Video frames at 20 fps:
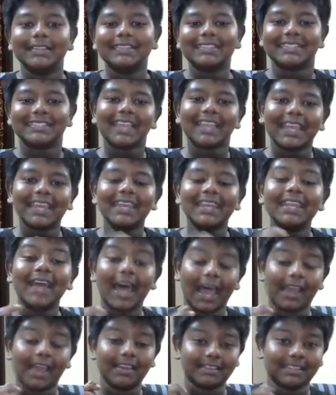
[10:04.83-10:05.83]
the second
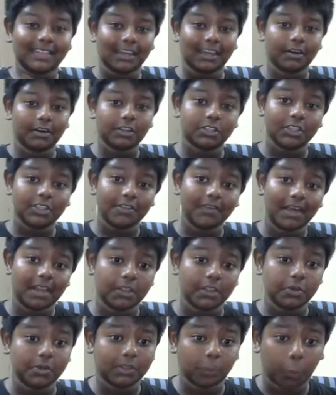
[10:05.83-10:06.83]
highest currency
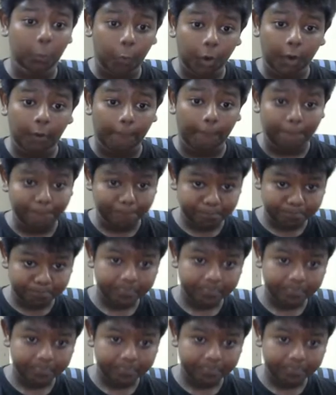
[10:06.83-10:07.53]
value in the world.